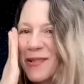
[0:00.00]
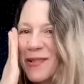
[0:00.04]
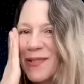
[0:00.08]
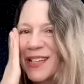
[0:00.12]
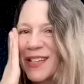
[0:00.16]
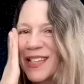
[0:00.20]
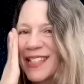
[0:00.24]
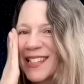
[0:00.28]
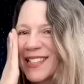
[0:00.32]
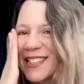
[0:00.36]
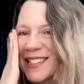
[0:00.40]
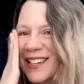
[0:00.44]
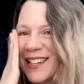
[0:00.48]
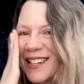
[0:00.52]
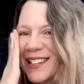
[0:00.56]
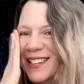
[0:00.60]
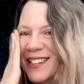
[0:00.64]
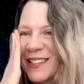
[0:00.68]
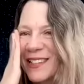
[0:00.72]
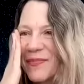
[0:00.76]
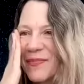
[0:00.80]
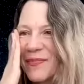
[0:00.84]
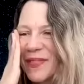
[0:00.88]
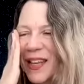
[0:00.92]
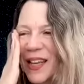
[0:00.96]
I'm pretty
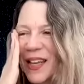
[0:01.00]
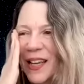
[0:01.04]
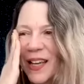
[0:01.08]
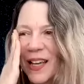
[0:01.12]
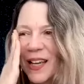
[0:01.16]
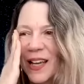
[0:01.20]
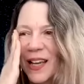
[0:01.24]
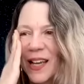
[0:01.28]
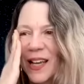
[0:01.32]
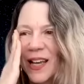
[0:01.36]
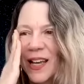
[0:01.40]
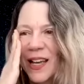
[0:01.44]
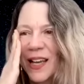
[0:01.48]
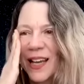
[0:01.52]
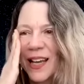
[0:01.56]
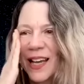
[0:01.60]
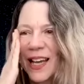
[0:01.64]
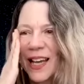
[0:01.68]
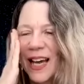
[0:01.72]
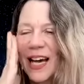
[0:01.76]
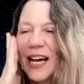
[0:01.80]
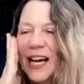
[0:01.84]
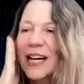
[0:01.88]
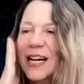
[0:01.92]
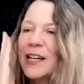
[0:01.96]
excited.
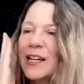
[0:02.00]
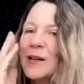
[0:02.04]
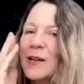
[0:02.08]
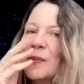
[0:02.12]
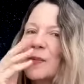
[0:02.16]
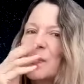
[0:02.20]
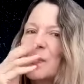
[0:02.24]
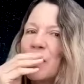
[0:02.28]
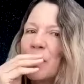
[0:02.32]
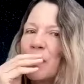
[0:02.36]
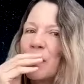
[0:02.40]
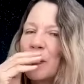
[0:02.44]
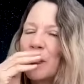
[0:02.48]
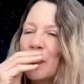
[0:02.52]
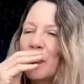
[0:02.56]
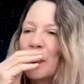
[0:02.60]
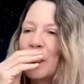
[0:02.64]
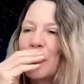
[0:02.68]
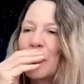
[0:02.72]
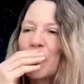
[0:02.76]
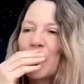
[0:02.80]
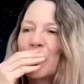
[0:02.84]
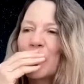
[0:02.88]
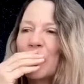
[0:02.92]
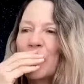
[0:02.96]
Um,
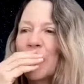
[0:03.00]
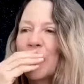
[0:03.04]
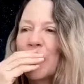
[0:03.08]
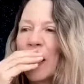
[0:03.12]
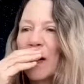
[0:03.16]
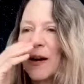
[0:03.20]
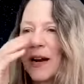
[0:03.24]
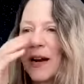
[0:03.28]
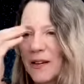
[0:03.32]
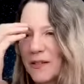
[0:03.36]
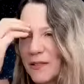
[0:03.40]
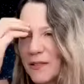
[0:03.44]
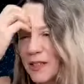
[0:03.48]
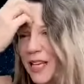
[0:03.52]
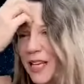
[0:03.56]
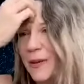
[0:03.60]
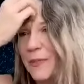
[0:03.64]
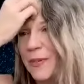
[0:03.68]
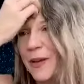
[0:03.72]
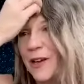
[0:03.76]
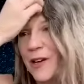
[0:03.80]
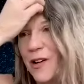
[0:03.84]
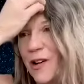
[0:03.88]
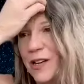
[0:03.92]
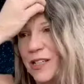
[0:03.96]
all right,
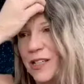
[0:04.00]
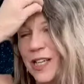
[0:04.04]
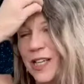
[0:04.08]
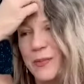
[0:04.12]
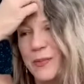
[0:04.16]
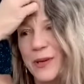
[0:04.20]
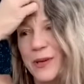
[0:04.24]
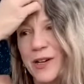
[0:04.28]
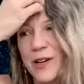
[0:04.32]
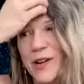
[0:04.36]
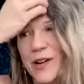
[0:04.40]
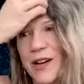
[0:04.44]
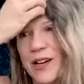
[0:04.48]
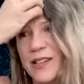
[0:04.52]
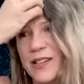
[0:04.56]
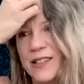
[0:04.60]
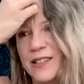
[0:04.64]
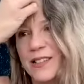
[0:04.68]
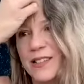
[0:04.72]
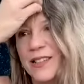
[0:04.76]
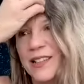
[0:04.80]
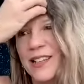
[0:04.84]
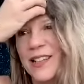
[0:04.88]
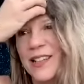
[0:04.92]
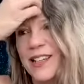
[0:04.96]
keeping on, keeping
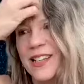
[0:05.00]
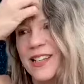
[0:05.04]
on.